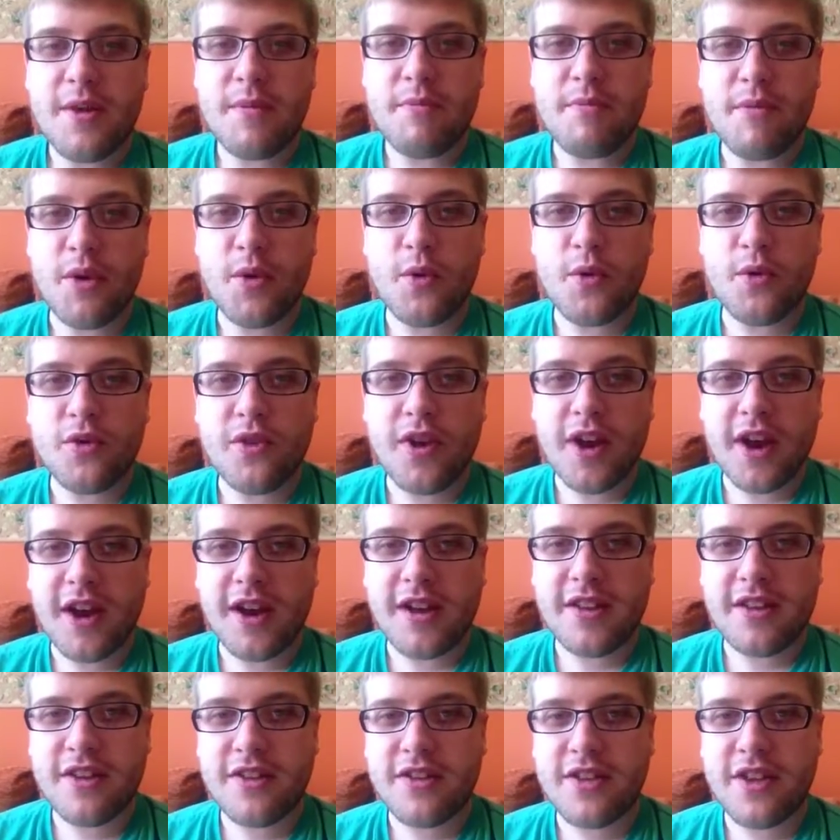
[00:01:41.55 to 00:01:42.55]

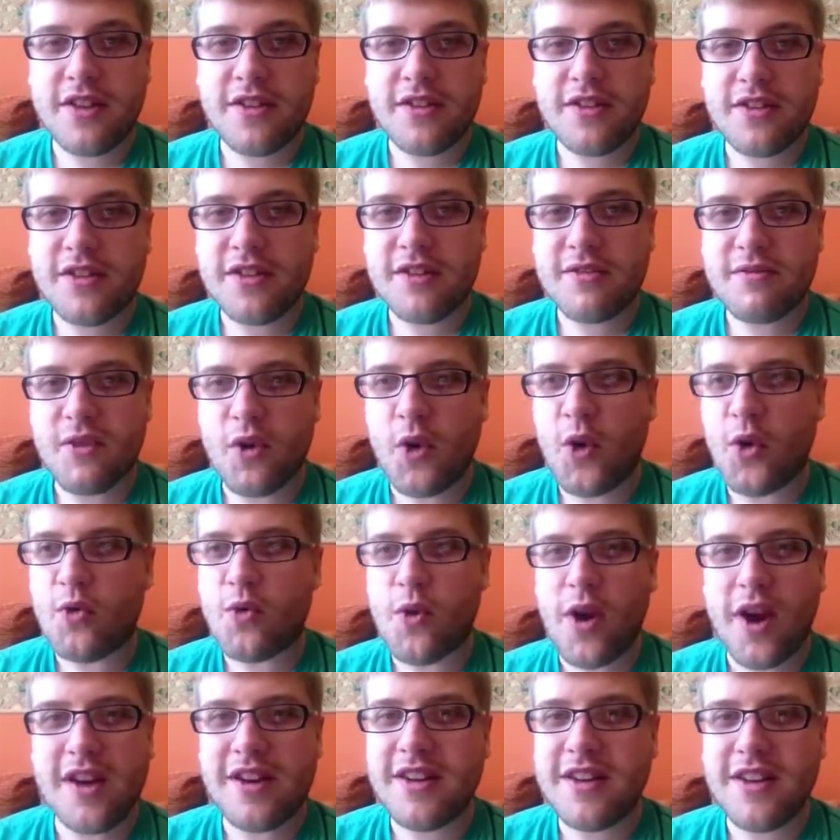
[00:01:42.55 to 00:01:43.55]
music to this
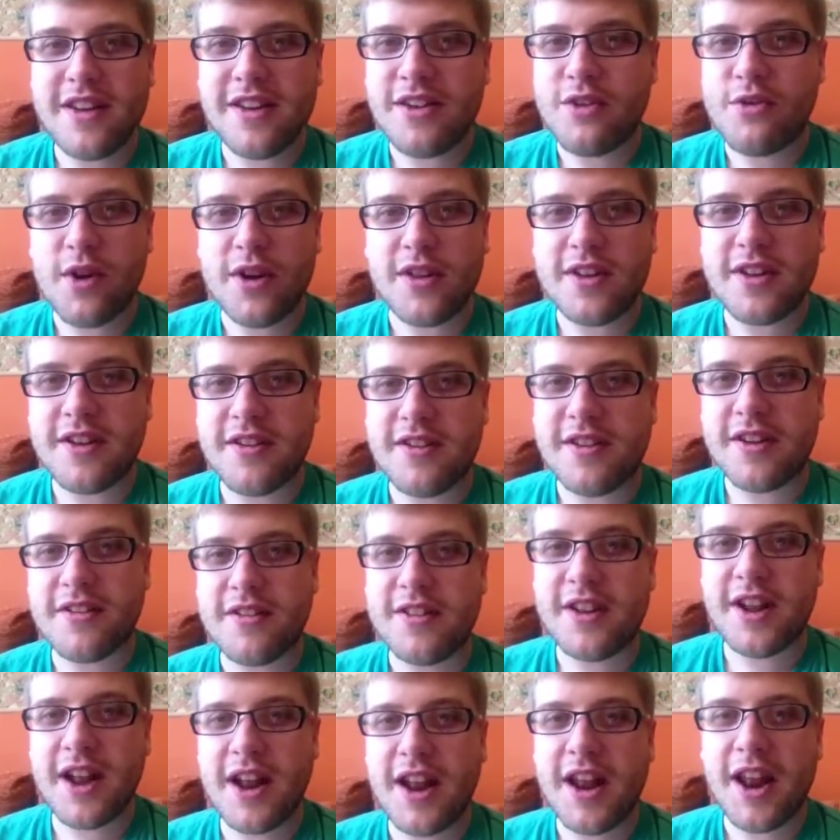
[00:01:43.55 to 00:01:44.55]
already great
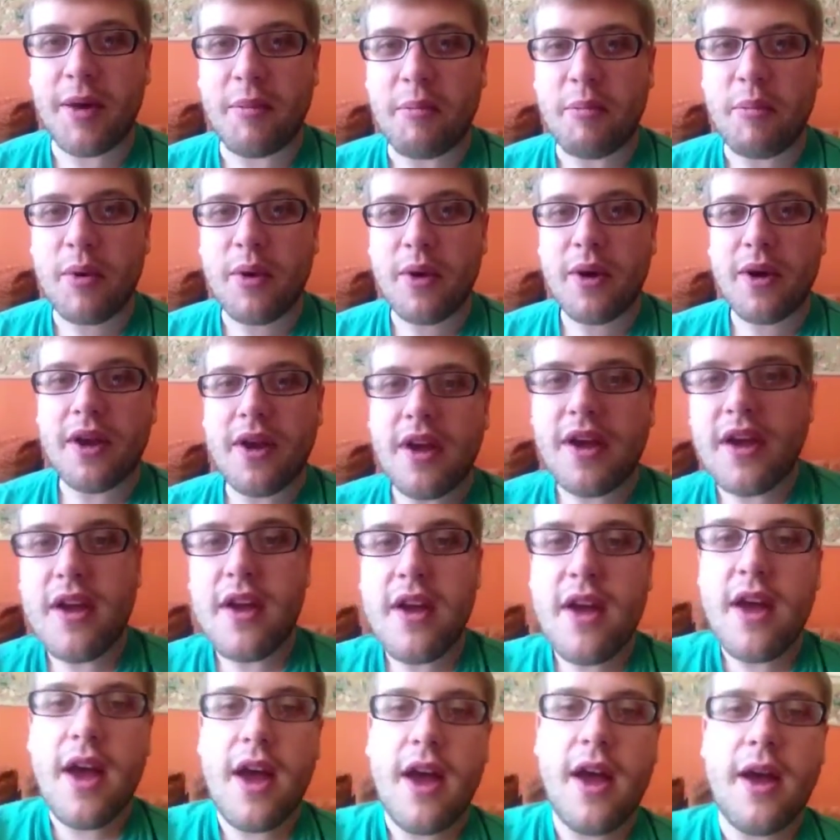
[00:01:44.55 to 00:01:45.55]
existing clip.
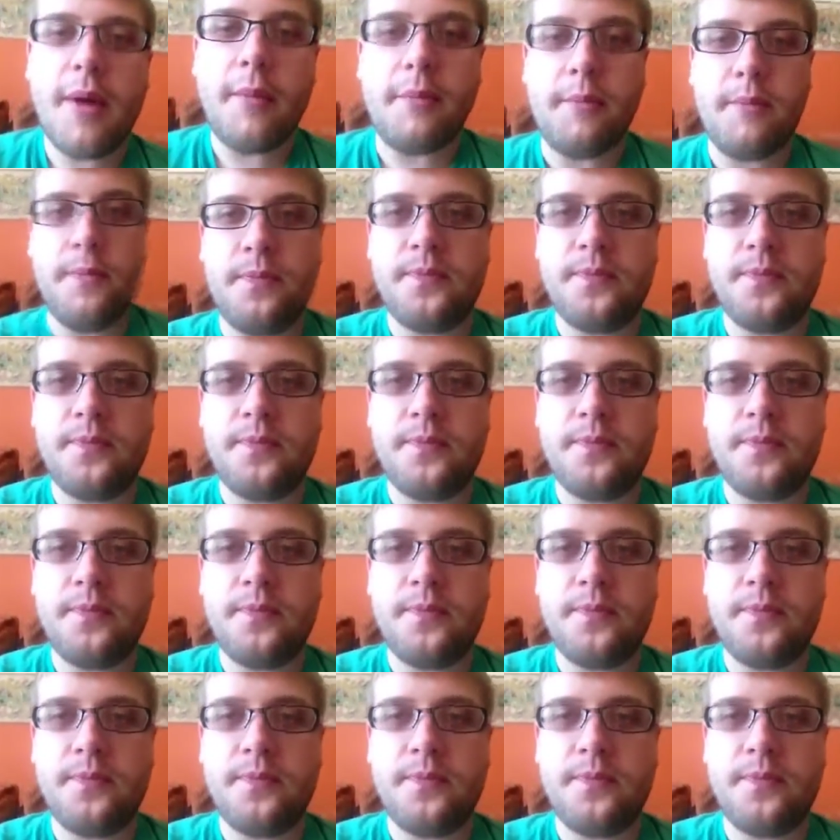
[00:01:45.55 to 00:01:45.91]
So